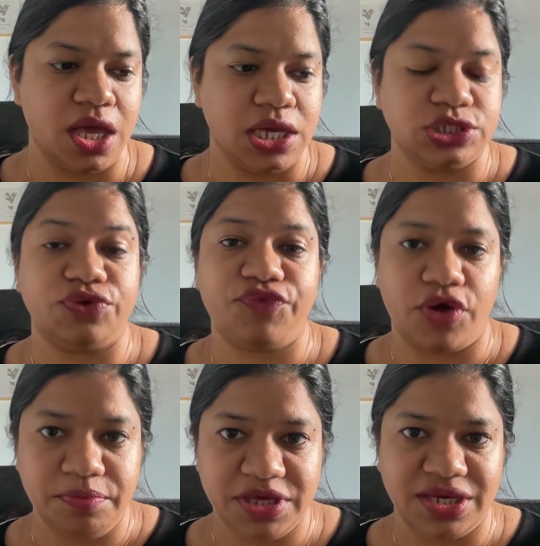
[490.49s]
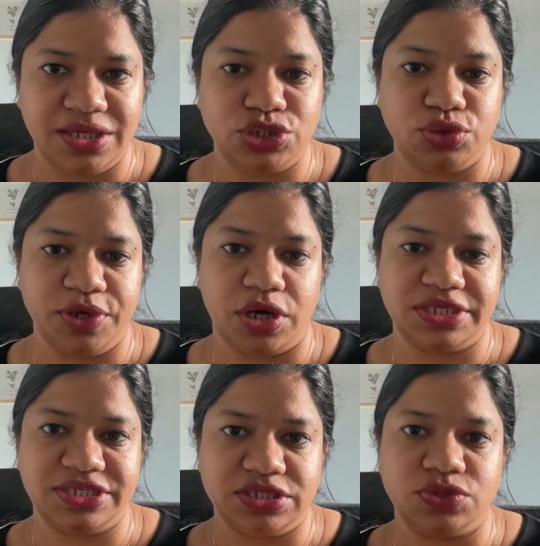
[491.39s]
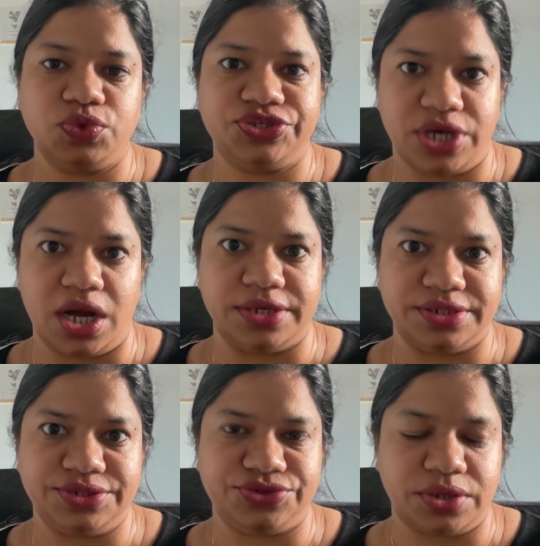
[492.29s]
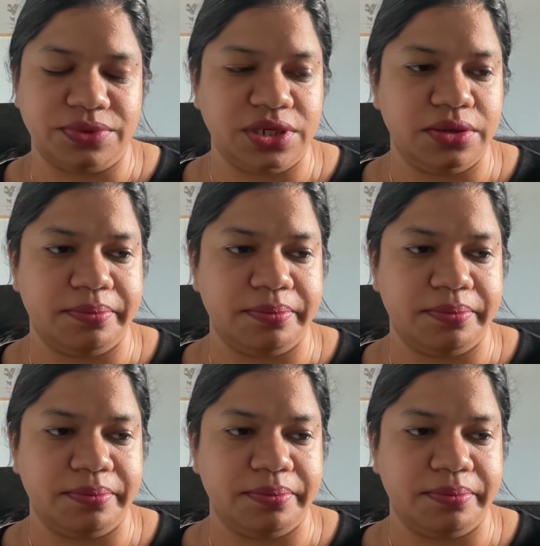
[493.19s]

So for me, to be honest, this was the hardest round,